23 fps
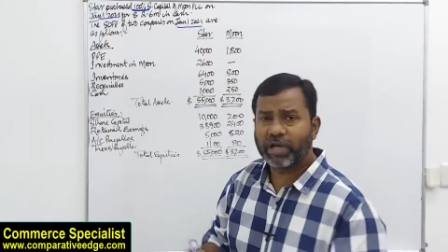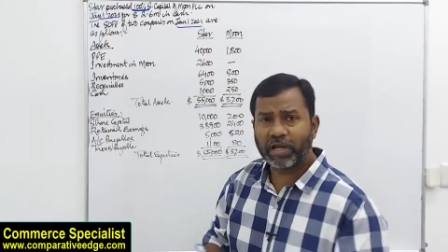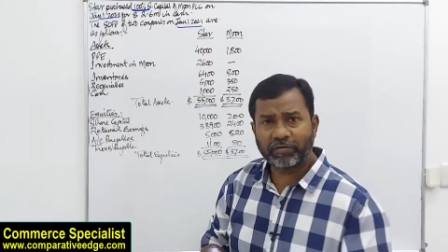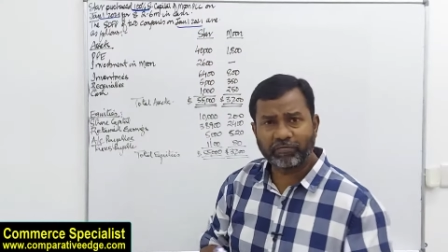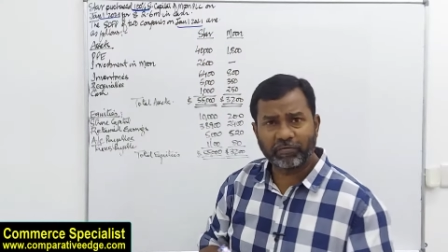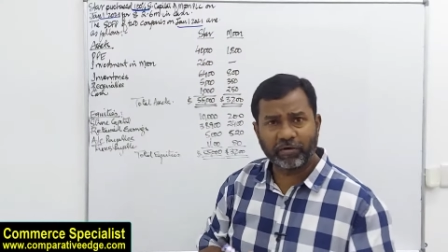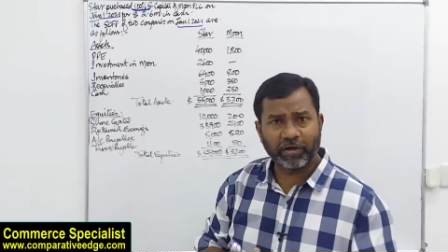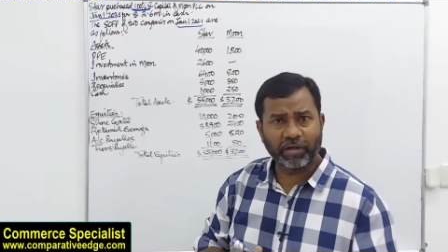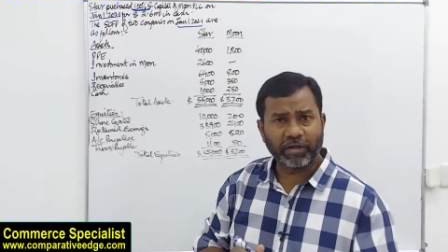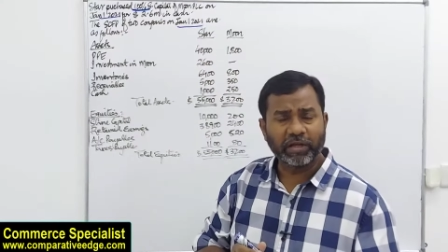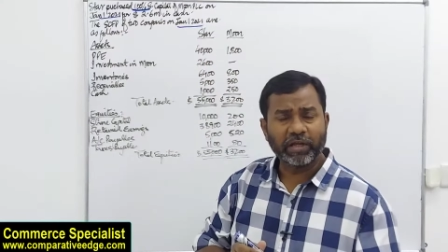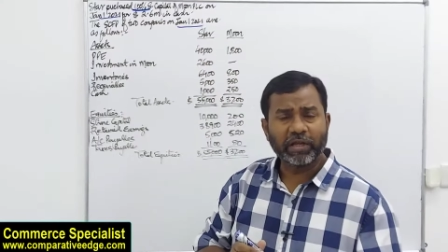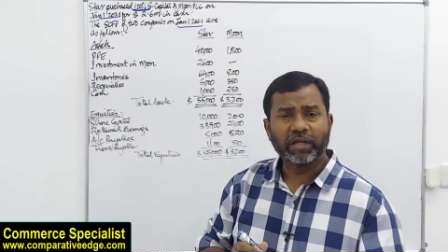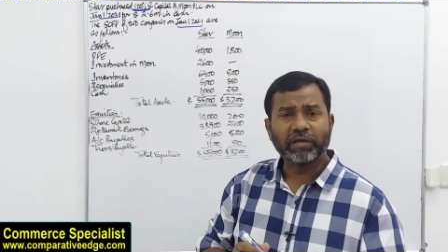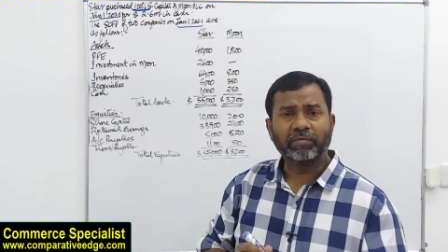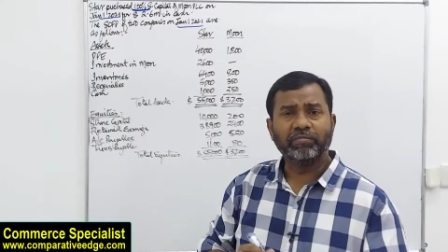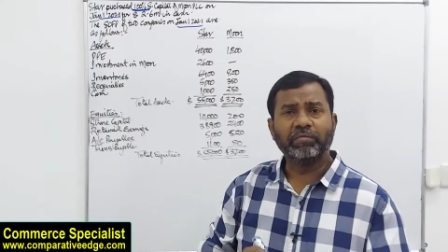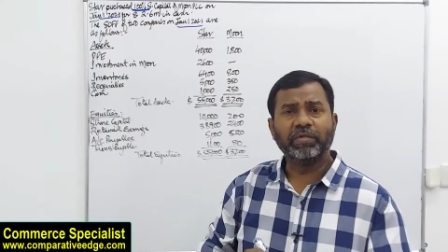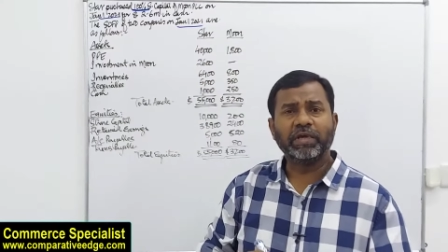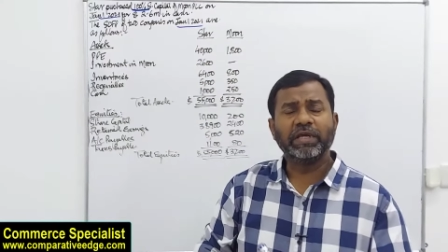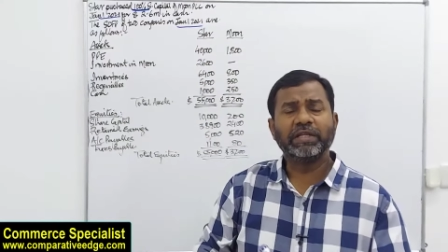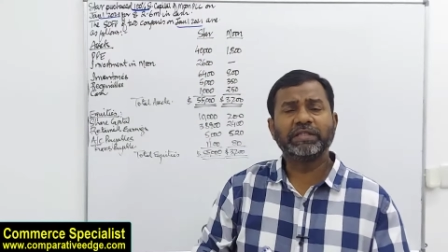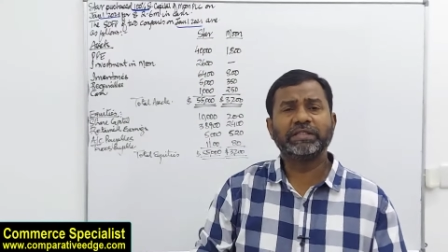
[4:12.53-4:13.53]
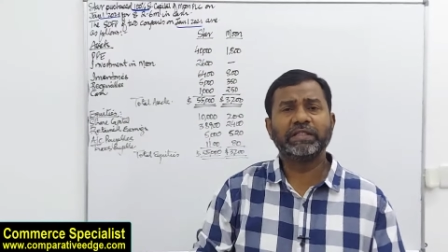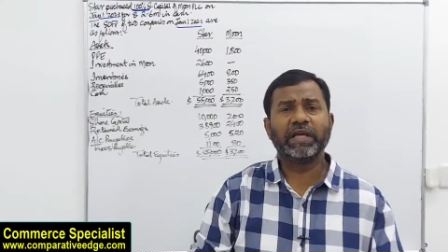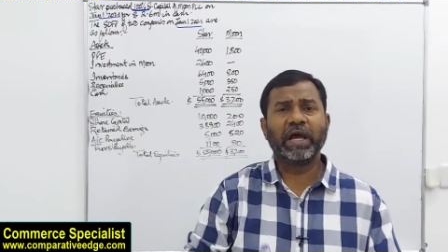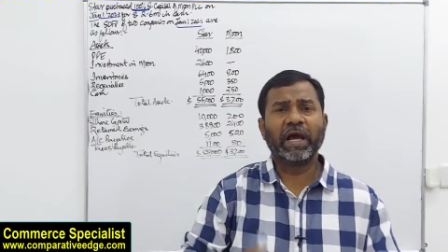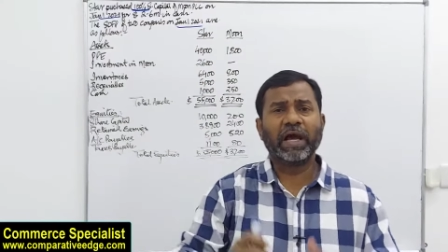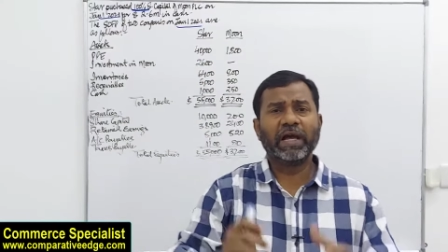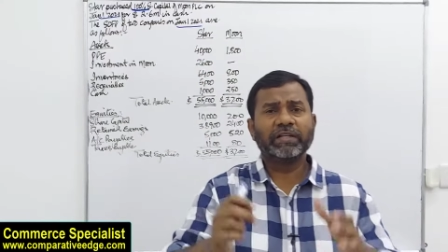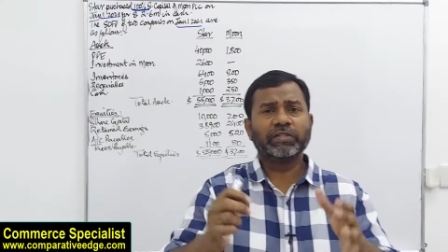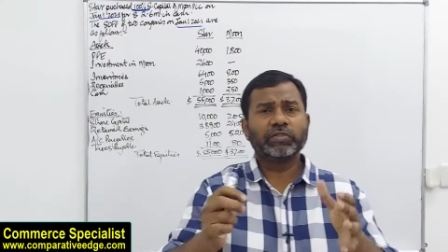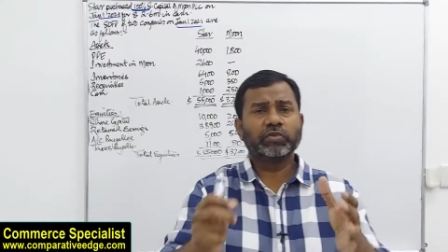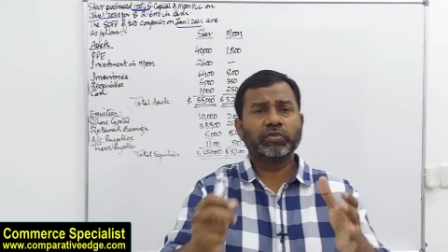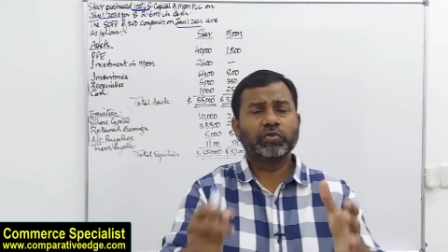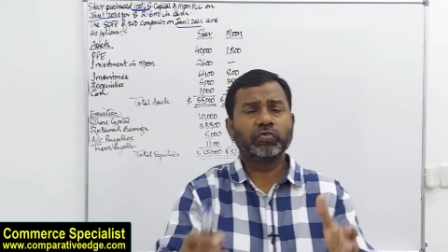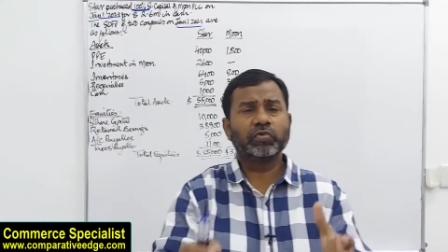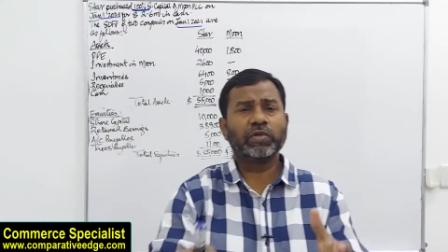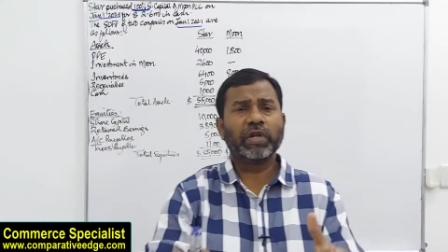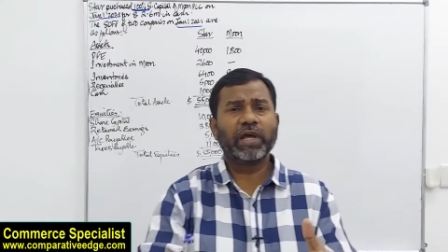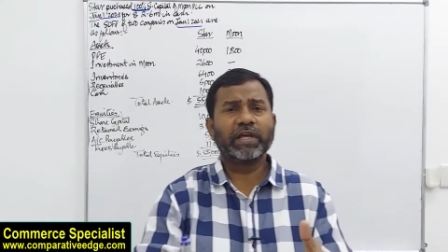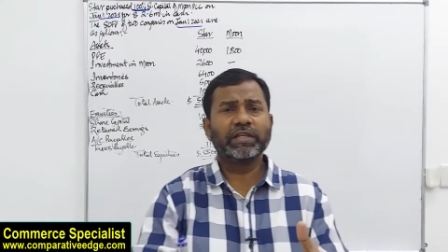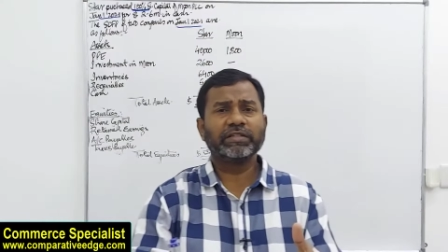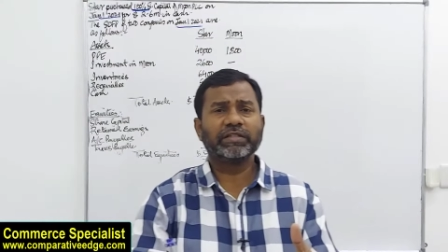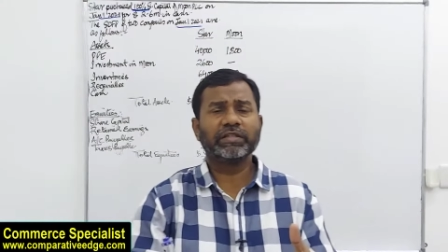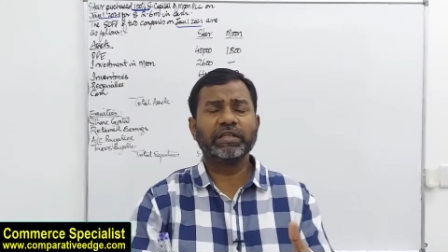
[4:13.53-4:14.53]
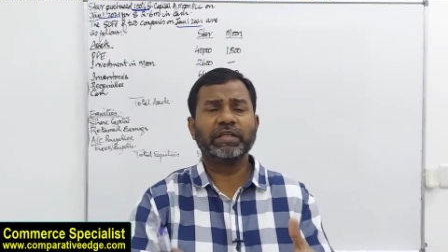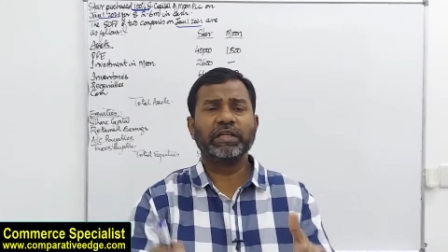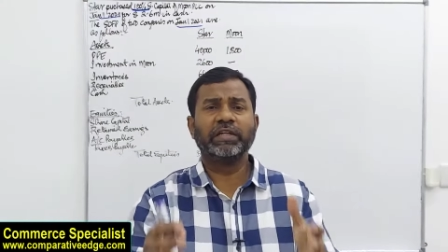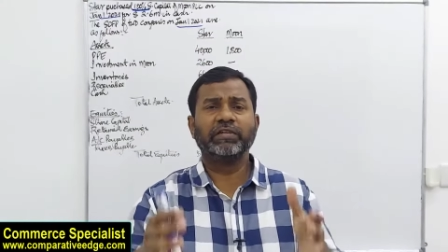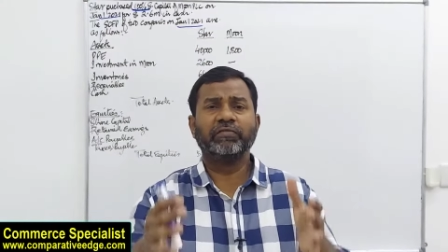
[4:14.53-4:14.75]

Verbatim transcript: January. Means as soon as the